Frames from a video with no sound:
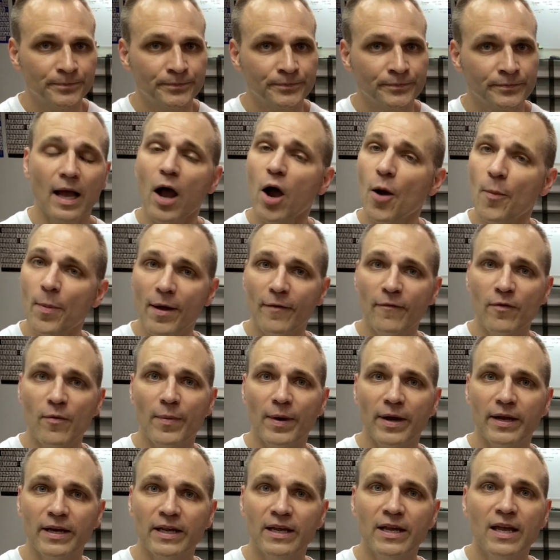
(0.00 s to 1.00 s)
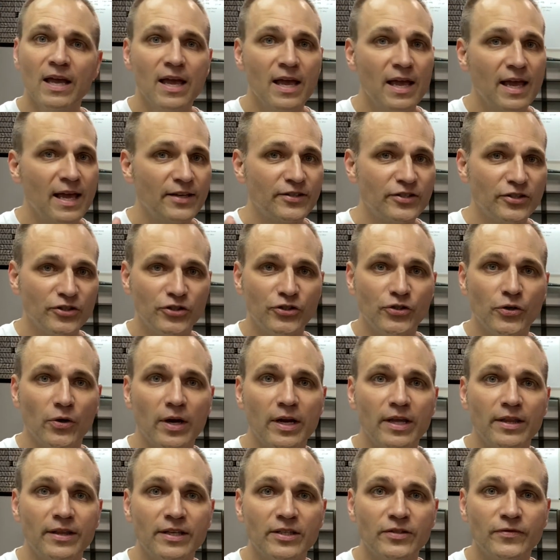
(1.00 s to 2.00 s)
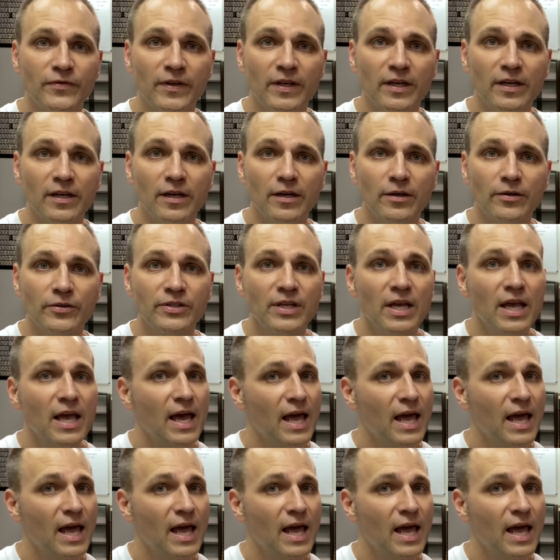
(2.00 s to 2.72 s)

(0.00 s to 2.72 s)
I hope everybody is enjoying these videos,